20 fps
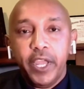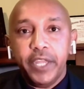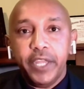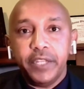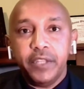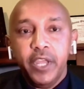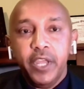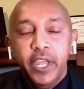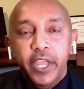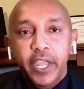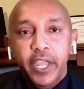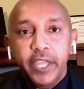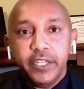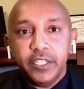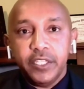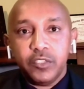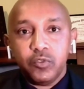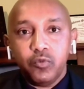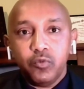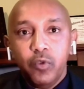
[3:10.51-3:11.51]
and it
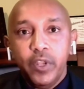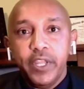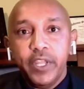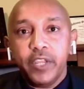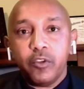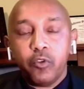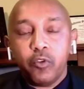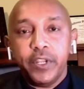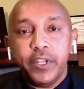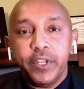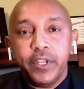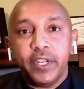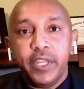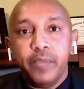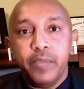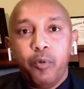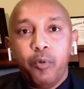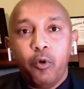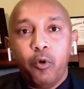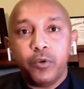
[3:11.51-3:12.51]
is really critically
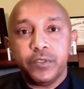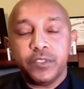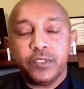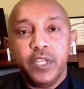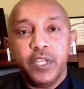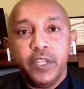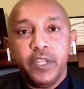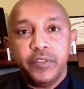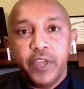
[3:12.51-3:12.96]
important